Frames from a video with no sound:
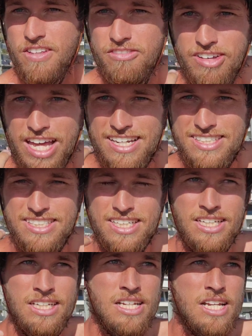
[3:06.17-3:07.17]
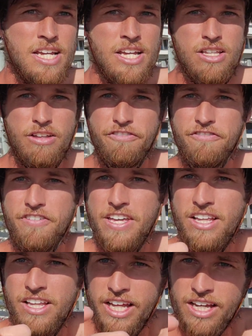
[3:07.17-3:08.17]
of the venison, the
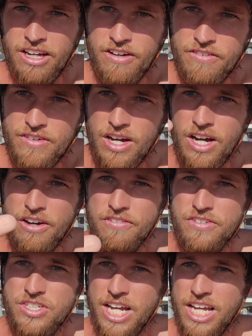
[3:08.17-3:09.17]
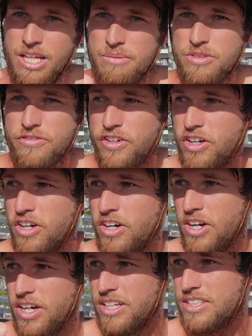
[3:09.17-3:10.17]
feeling of Jacob's
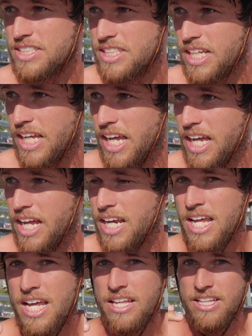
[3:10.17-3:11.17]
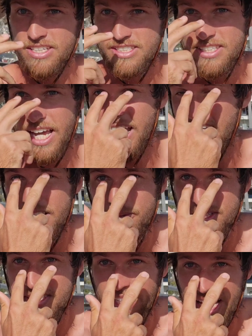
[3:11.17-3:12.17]
fur on his head. The sight. He
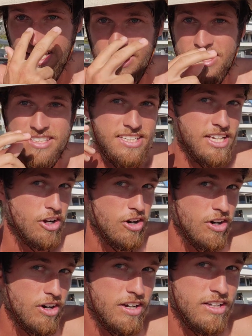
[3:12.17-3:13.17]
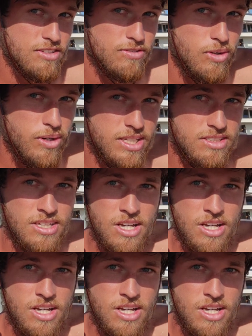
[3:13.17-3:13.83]
was sightless. He heard his voice.